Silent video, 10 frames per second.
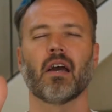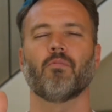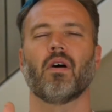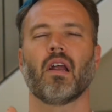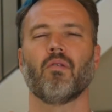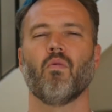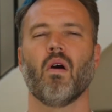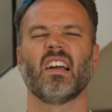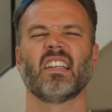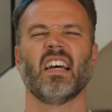on what I
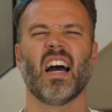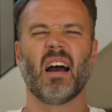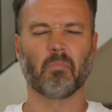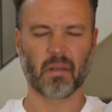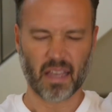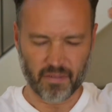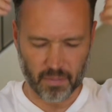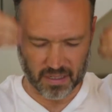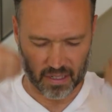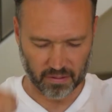want. I'm giving
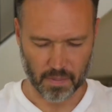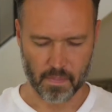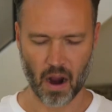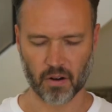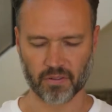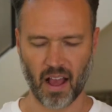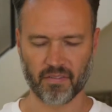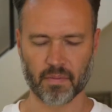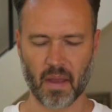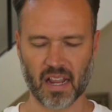myself some powerful
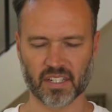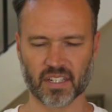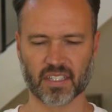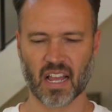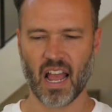affirmations,